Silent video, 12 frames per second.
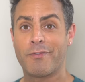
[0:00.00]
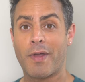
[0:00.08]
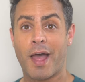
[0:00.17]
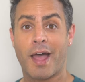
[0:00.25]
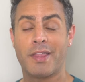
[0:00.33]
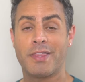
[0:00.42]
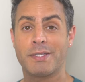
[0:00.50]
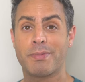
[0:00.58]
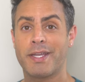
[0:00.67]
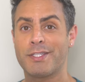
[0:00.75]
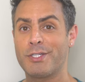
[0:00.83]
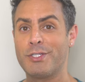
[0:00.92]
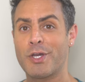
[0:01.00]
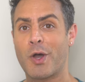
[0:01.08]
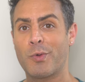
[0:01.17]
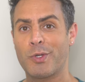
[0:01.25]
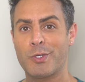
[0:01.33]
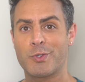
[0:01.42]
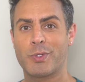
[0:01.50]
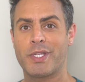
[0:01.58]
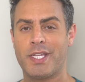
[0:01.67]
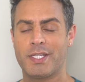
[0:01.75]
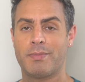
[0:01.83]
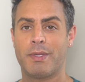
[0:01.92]
Uh, these plants don't usually
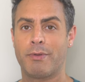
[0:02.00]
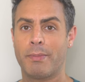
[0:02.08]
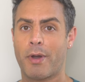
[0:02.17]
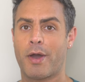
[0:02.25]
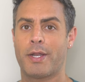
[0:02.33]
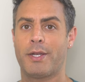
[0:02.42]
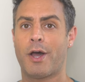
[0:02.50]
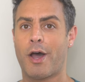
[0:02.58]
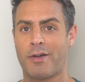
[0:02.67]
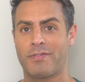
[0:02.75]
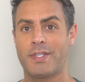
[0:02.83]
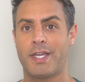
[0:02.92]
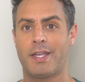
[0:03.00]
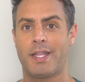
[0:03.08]
need to be repotted often,